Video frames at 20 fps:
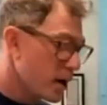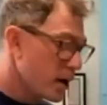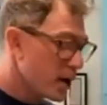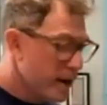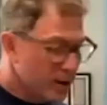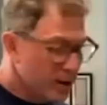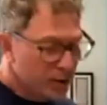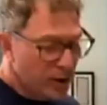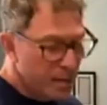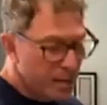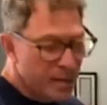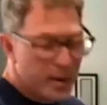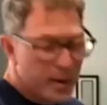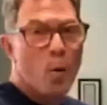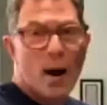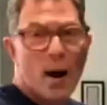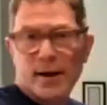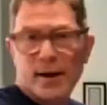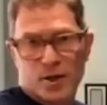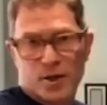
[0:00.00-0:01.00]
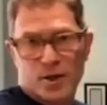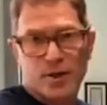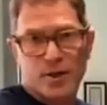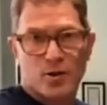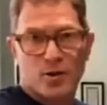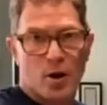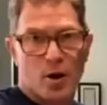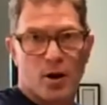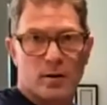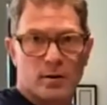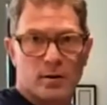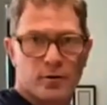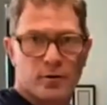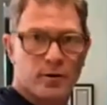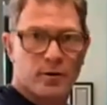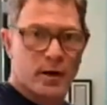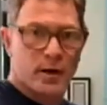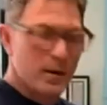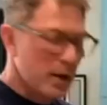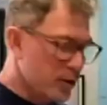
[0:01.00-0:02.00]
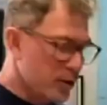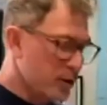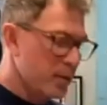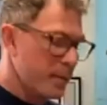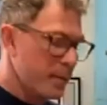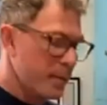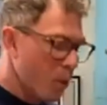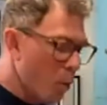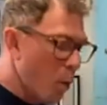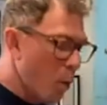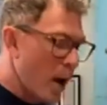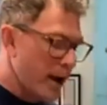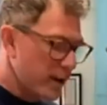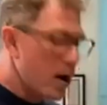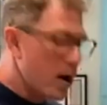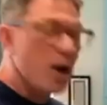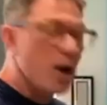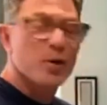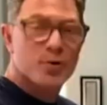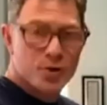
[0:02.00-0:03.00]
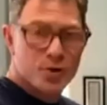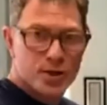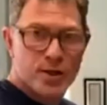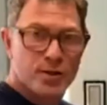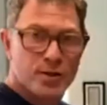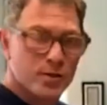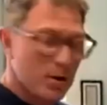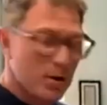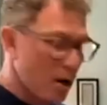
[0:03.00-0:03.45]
It's going to be a white cheese sauce. It's going to be a white colored cheese